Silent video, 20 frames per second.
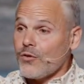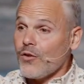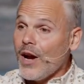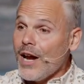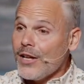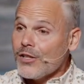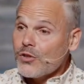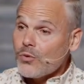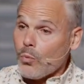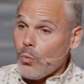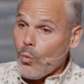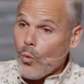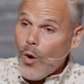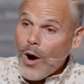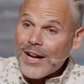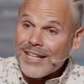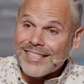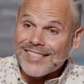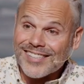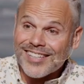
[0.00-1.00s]
friends
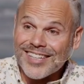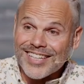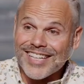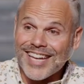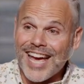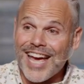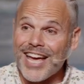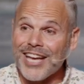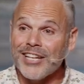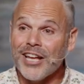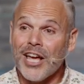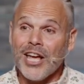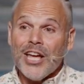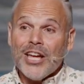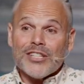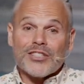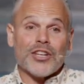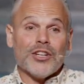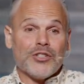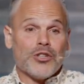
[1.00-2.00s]
once again
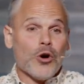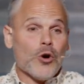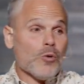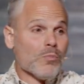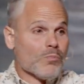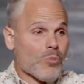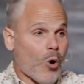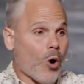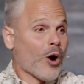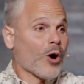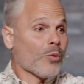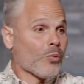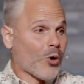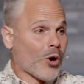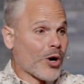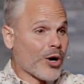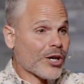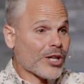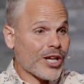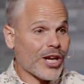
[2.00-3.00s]
to do more
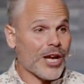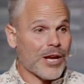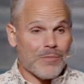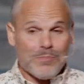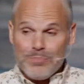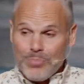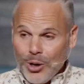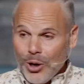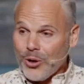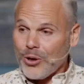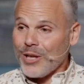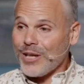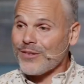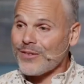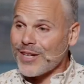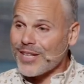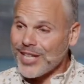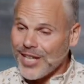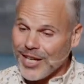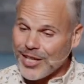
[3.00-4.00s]
work in building
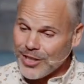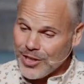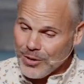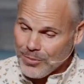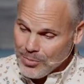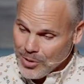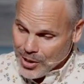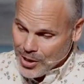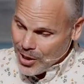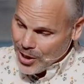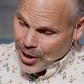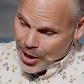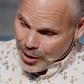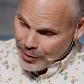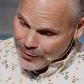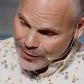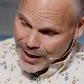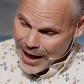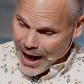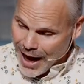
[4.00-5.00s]
the kingdom
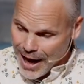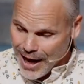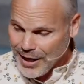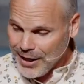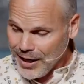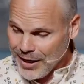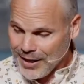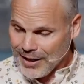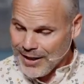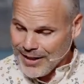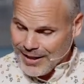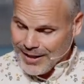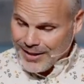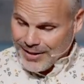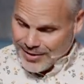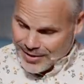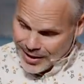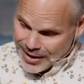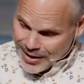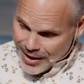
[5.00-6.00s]
of God
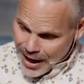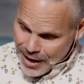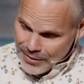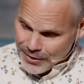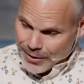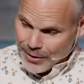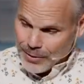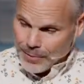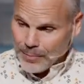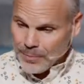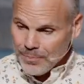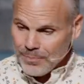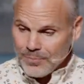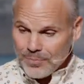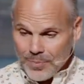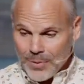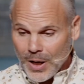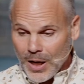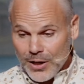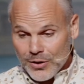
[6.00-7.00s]
together.
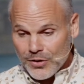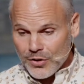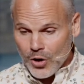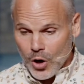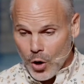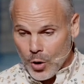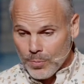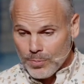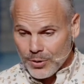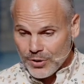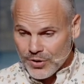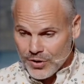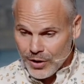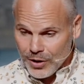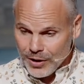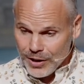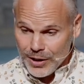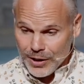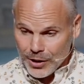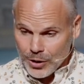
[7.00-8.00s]
And so
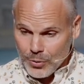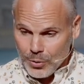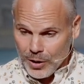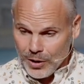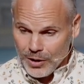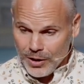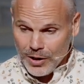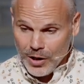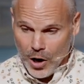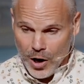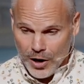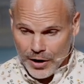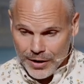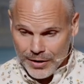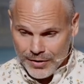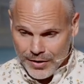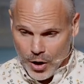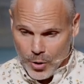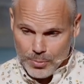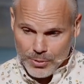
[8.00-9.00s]
Priscilla and Aquila are
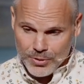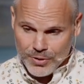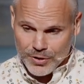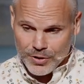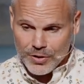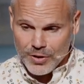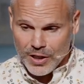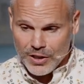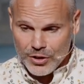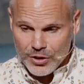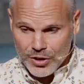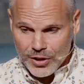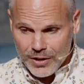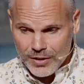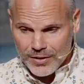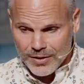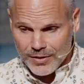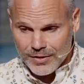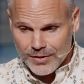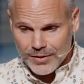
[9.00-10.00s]
his helpers in Christ
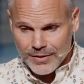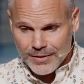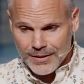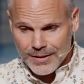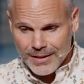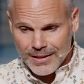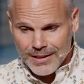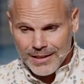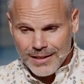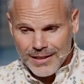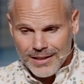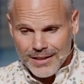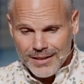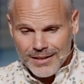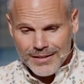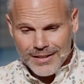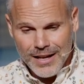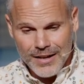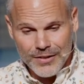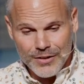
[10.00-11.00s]
Jesus.
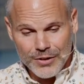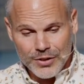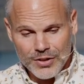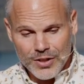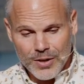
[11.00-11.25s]
Now, there's